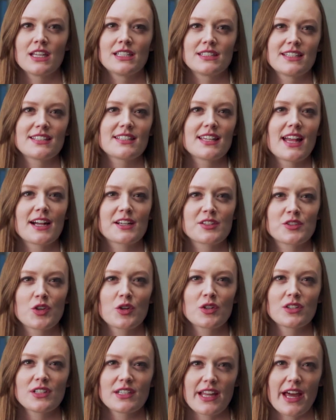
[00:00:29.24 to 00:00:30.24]
This
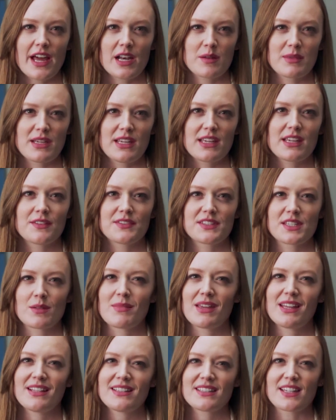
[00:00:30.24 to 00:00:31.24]
external anatomy gives
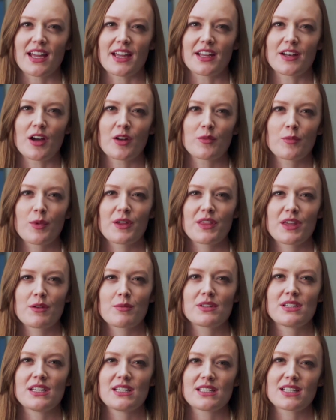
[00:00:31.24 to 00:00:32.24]
them insight on where they
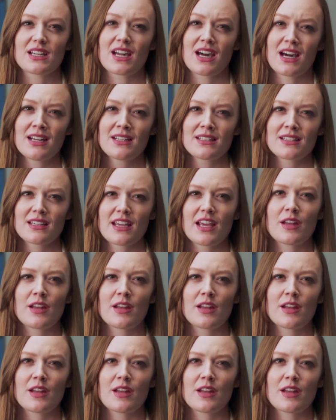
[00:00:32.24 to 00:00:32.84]
would need to cut